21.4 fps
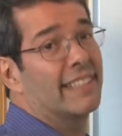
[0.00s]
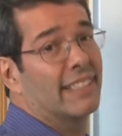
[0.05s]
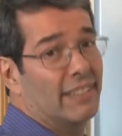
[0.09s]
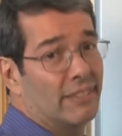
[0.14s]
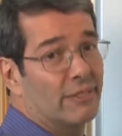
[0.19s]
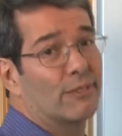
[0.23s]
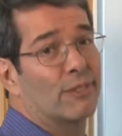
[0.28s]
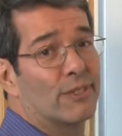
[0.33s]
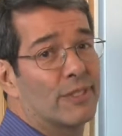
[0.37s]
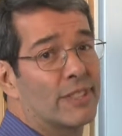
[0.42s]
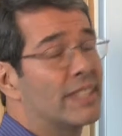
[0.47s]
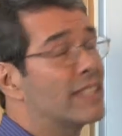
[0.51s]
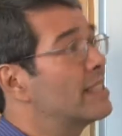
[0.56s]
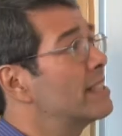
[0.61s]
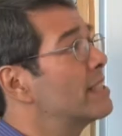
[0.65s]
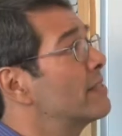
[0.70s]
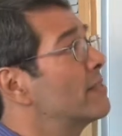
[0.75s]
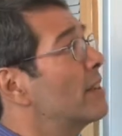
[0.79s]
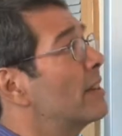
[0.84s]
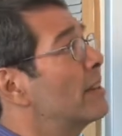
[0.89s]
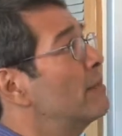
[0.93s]
and of course this
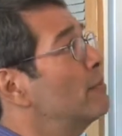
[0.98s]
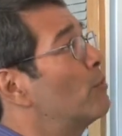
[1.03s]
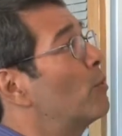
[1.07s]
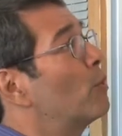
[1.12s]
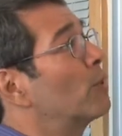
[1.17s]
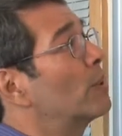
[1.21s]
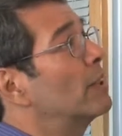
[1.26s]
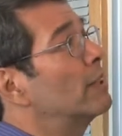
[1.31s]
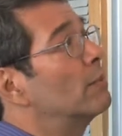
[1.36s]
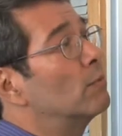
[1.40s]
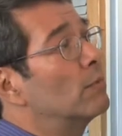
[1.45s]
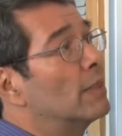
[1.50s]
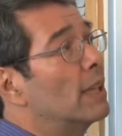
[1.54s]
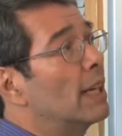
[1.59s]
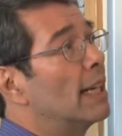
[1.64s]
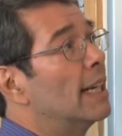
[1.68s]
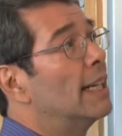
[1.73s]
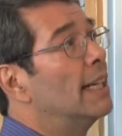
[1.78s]
is very important,